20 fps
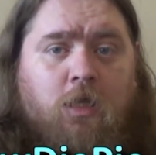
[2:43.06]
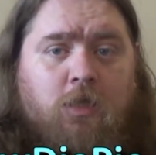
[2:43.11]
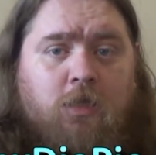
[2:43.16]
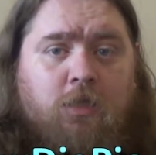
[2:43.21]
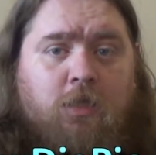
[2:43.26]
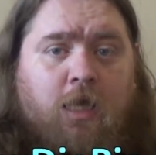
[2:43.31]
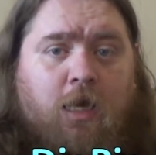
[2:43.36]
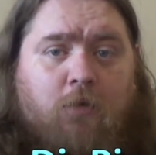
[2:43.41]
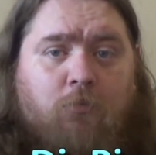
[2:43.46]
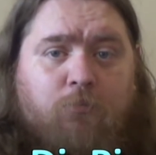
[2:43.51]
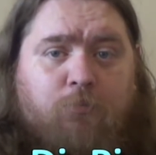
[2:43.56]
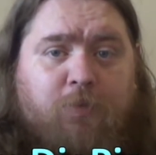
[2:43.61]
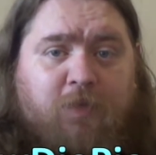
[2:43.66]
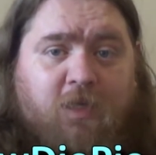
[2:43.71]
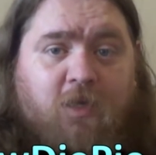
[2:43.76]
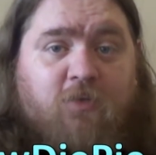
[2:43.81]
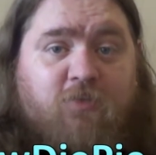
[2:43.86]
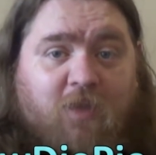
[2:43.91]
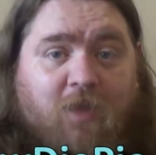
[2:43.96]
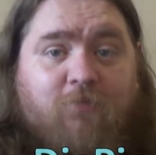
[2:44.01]
Now,
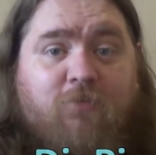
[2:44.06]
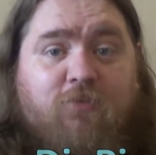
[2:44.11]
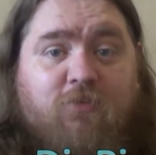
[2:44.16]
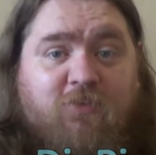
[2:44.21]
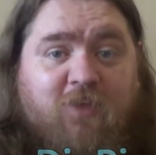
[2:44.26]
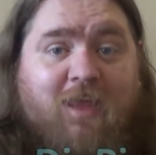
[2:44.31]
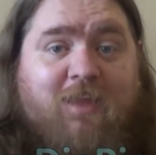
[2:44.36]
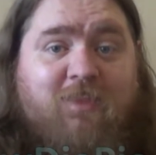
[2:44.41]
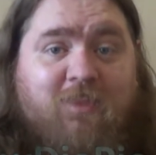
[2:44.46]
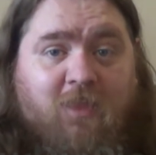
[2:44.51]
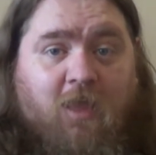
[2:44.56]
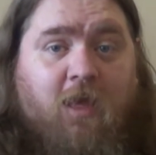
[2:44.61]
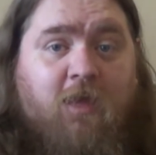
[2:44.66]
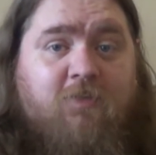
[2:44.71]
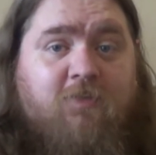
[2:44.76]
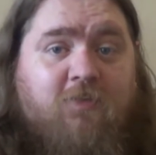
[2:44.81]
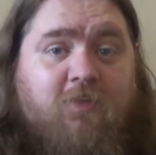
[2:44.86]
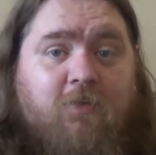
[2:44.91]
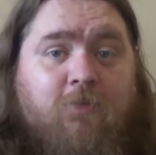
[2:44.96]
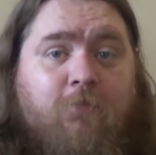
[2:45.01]
because I've said
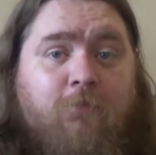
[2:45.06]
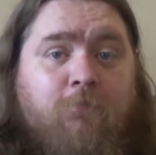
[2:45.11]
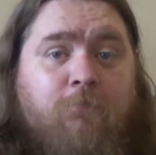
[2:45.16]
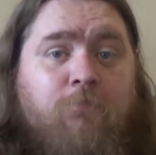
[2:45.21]
that,